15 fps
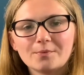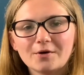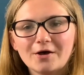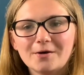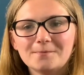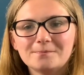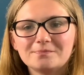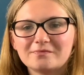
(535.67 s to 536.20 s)

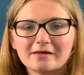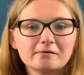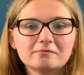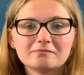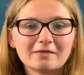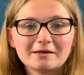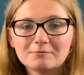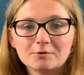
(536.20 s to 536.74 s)

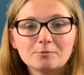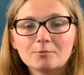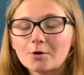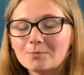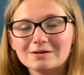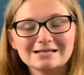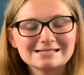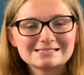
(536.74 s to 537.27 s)
they will
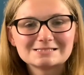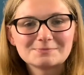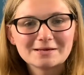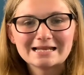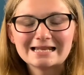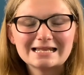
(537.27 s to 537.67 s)
probably spill a